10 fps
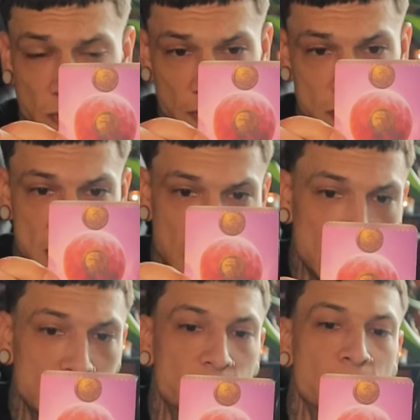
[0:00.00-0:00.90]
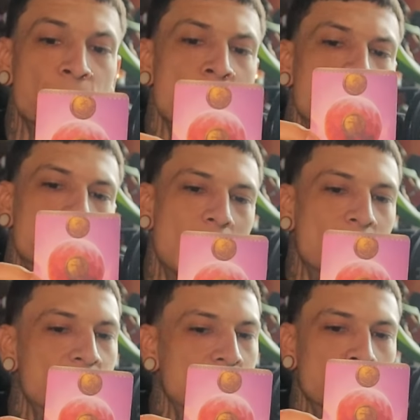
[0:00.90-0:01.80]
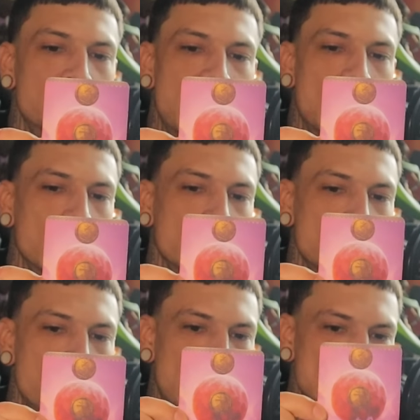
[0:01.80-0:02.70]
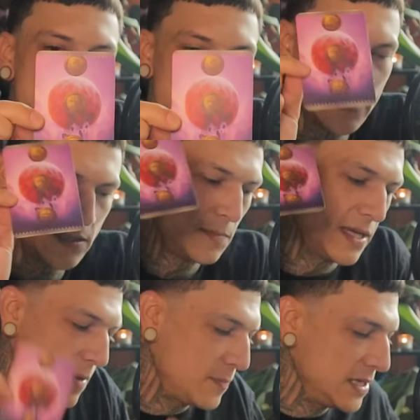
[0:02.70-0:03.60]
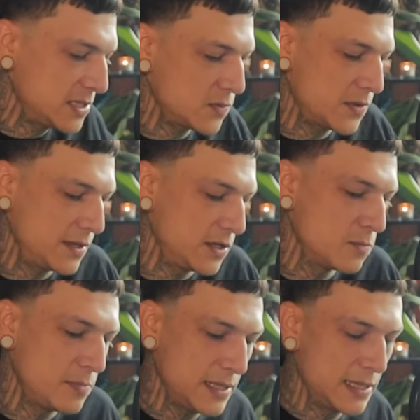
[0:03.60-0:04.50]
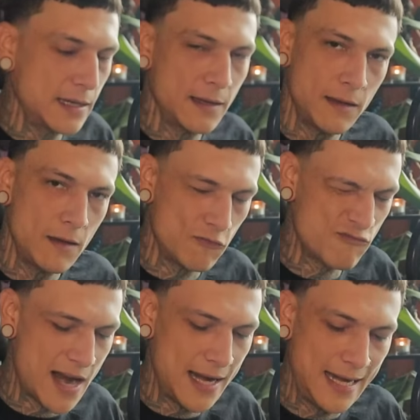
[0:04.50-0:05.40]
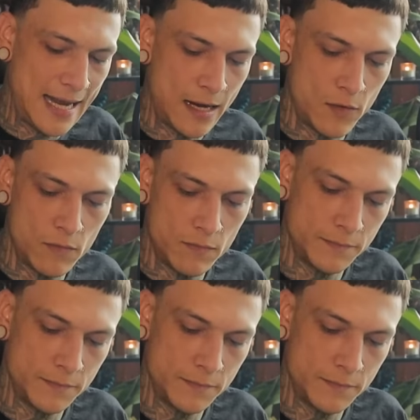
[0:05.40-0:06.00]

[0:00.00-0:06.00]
with yourself. You have the inner power and capacity to be at peace within your being right now.